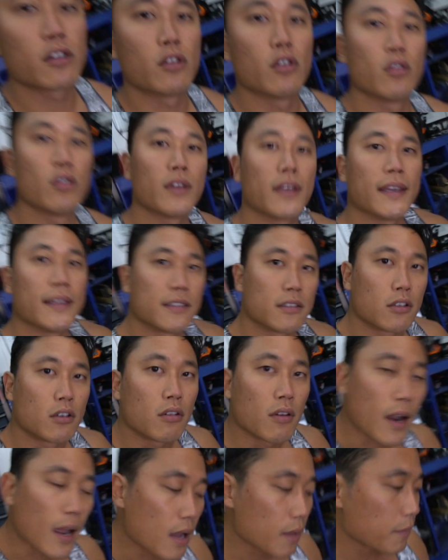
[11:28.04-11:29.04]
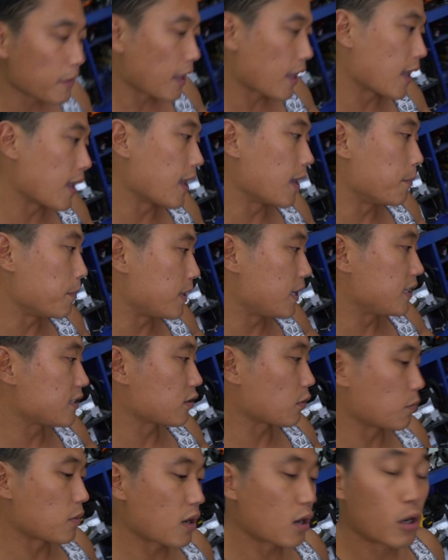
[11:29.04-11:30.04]
do is grab a piece of
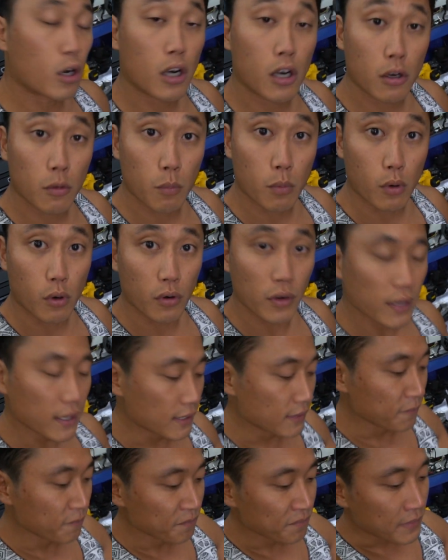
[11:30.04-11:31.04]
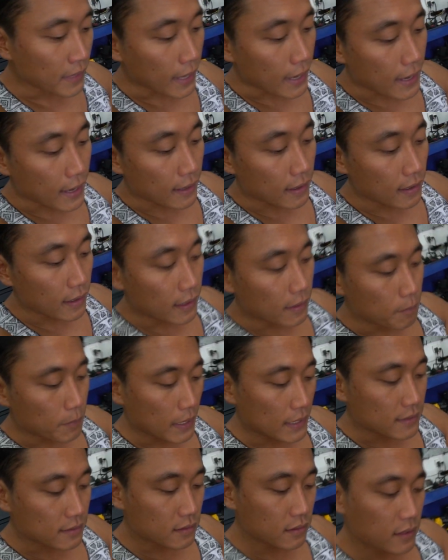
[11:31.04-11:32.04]
cardboard and
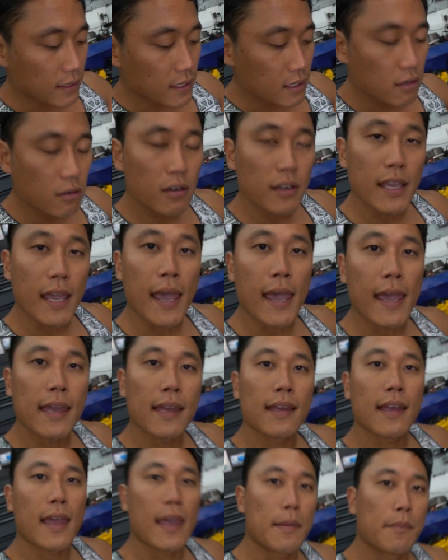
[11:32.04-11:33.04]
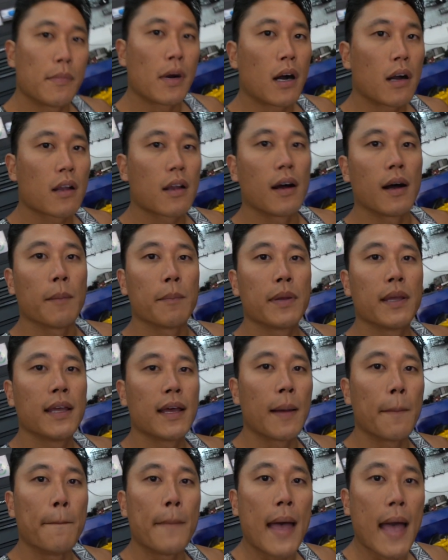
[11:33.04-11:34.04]
basically create a mock-up, a
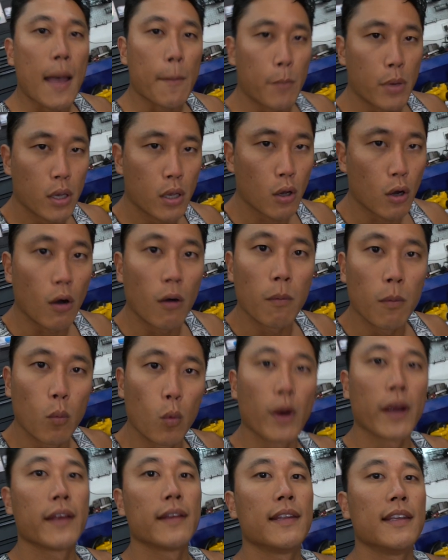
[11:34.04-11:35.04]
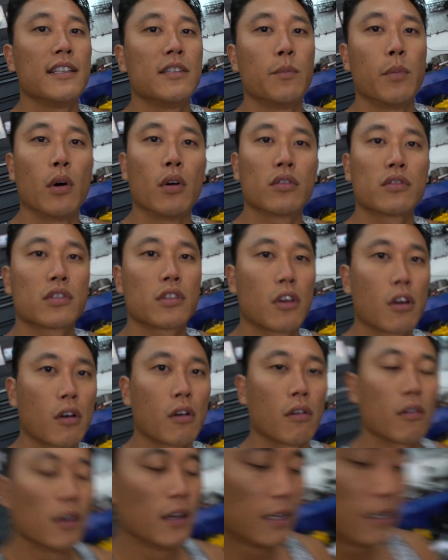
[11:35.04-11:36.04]
map of where these bolts go.